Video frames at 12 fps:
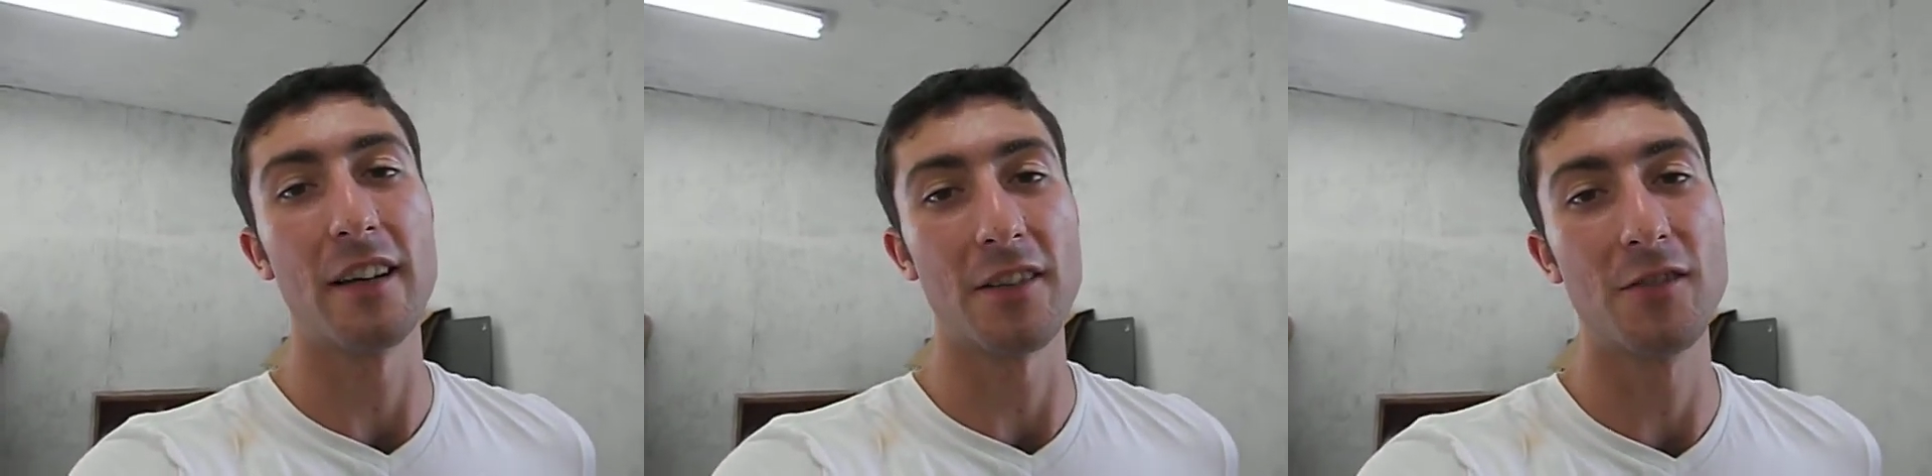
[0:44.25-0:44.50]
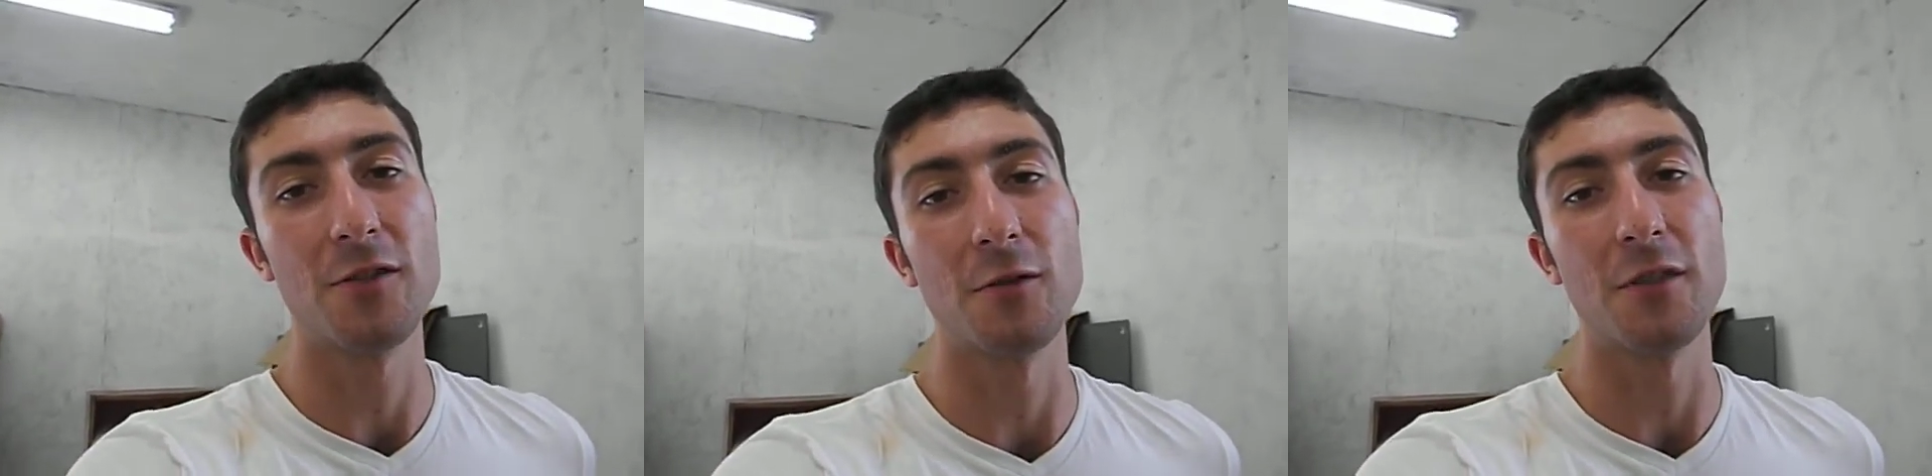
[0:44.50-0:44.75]
an
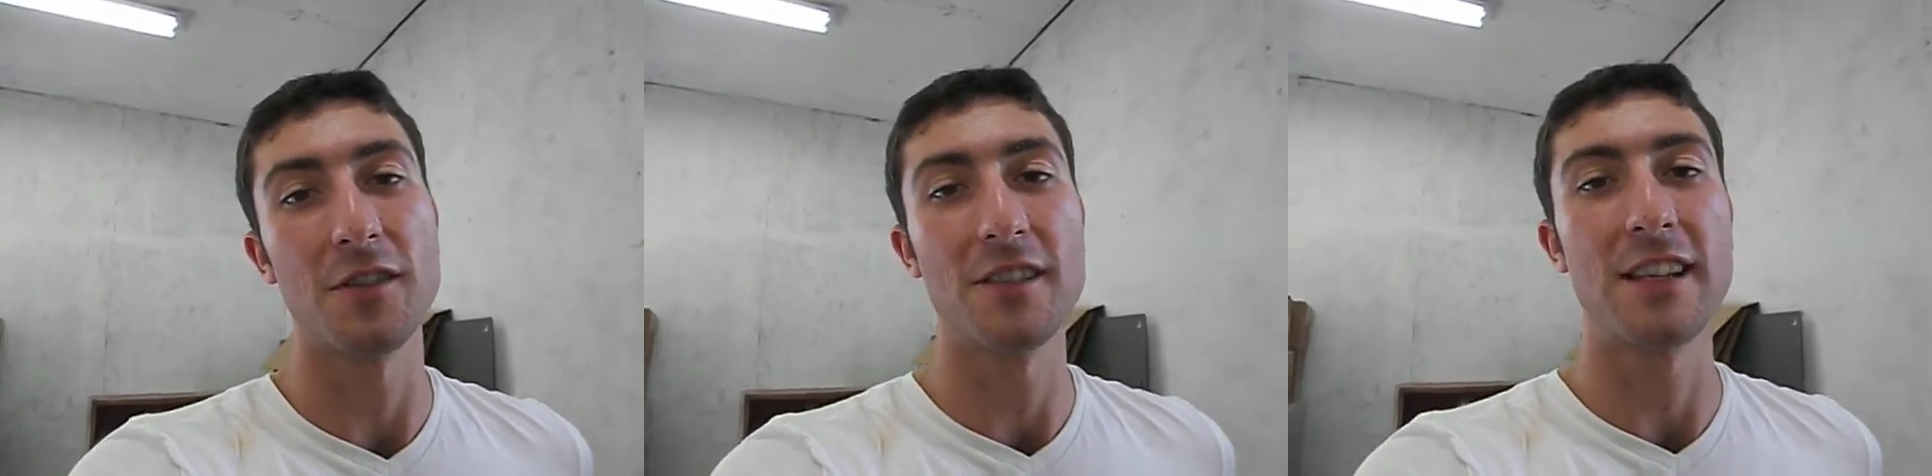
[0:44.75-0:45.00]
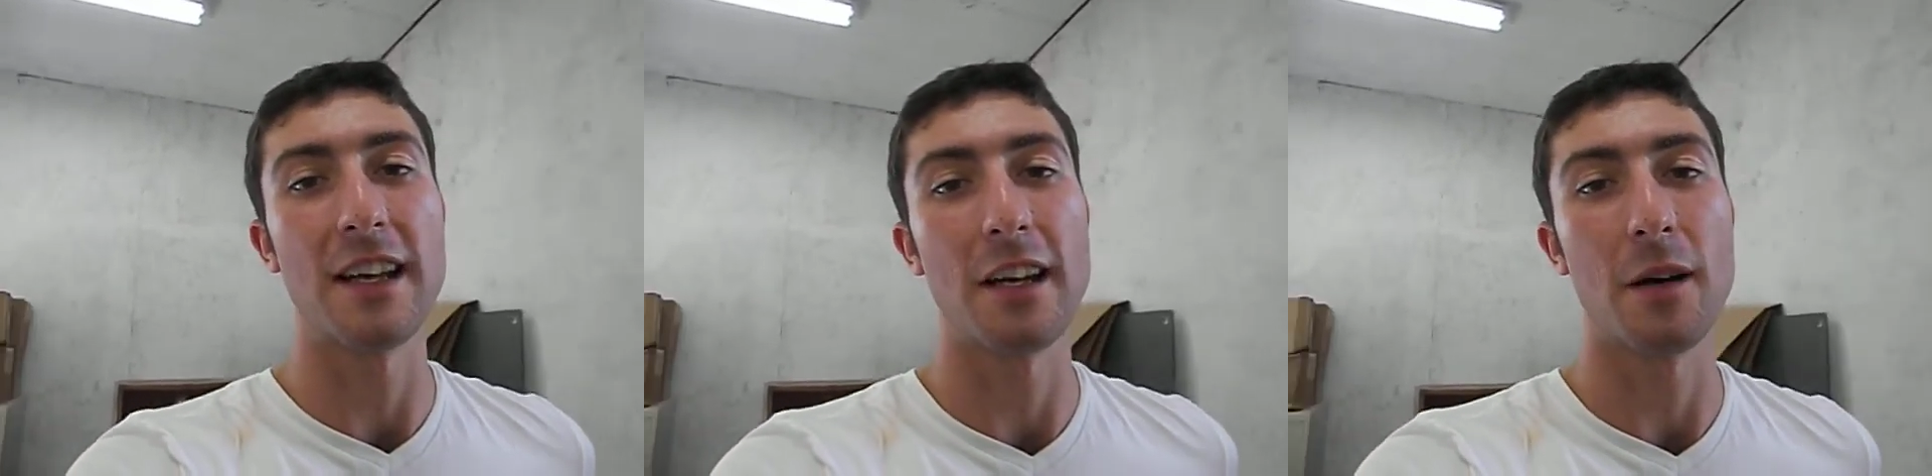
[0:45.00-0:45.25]
extruder
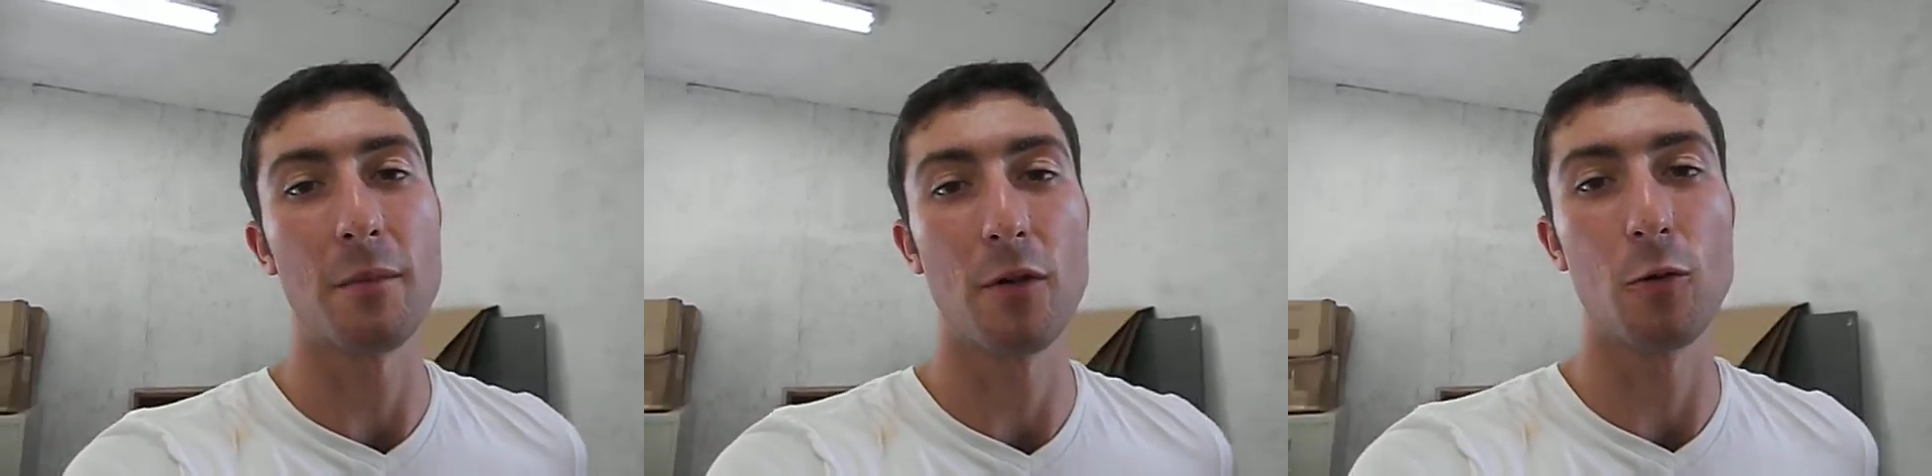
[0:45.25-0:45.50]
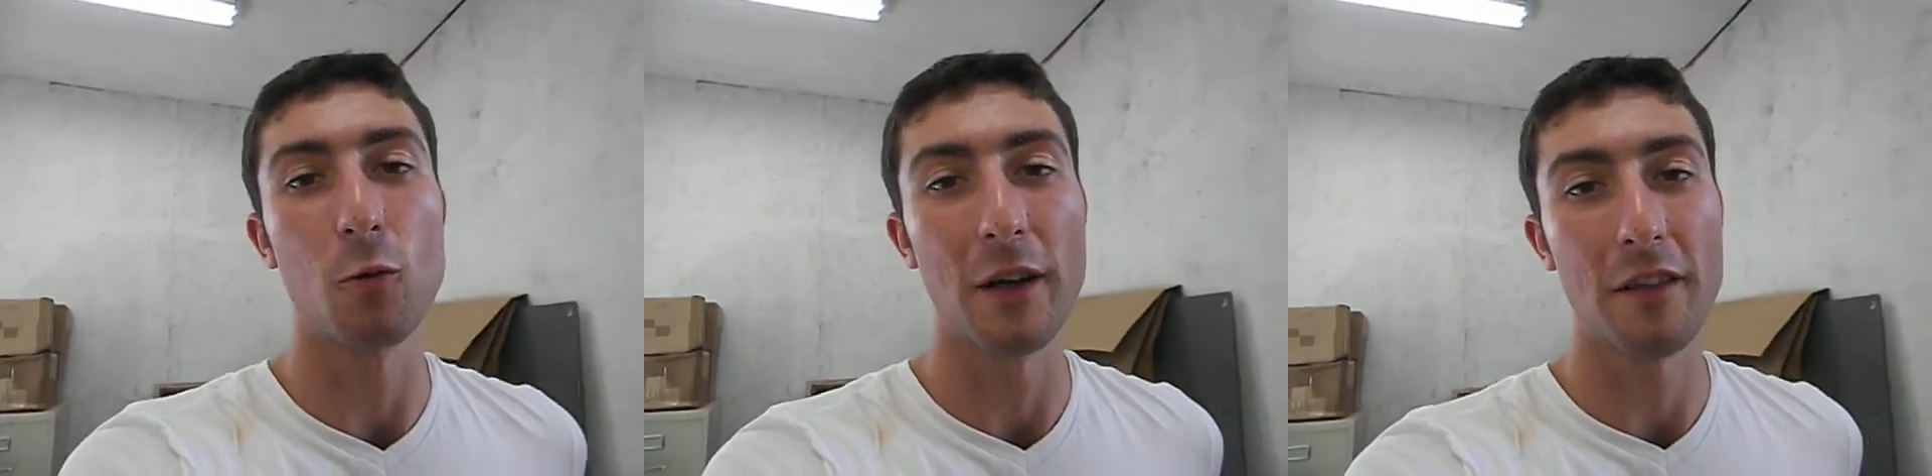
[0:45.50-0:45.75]
setup
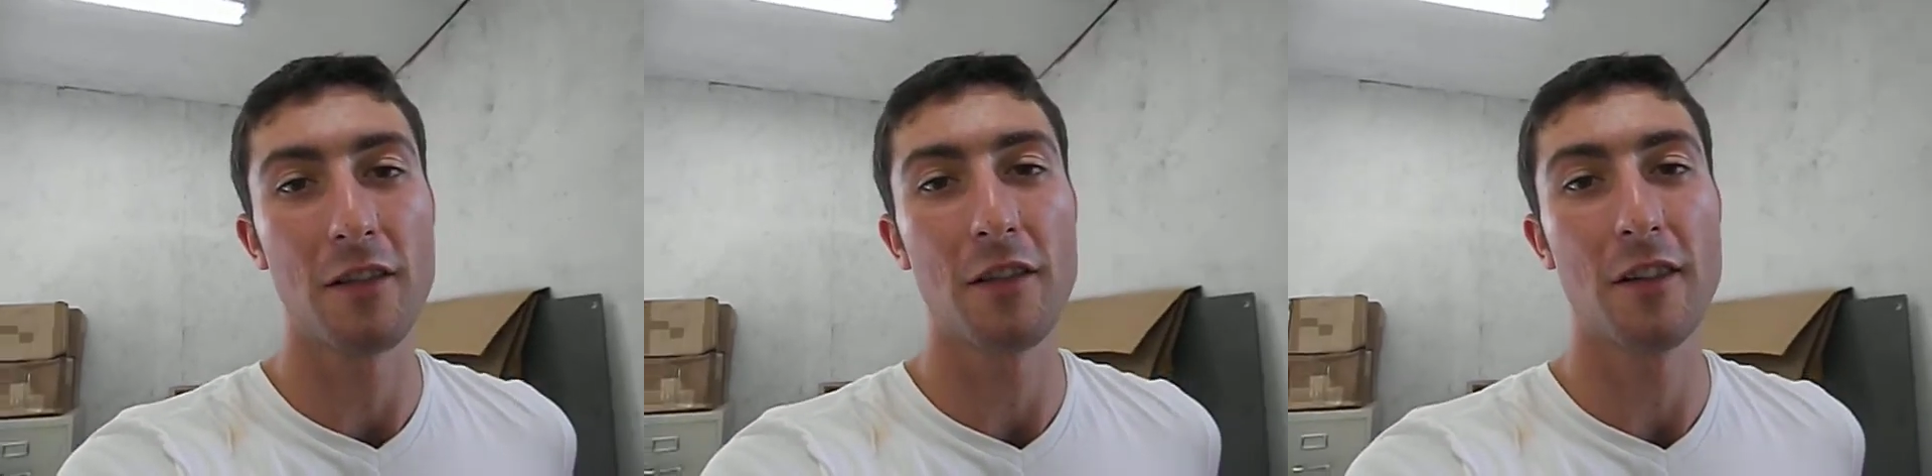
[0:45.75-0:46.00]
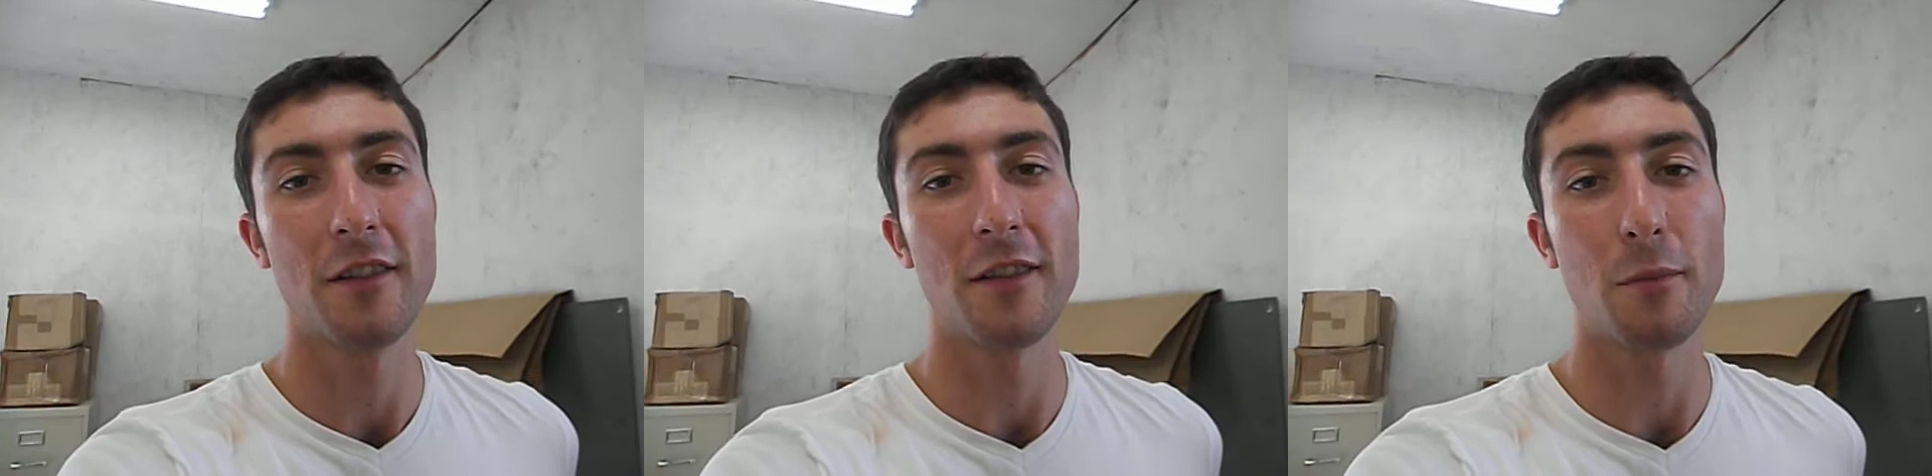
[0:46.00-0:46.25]
with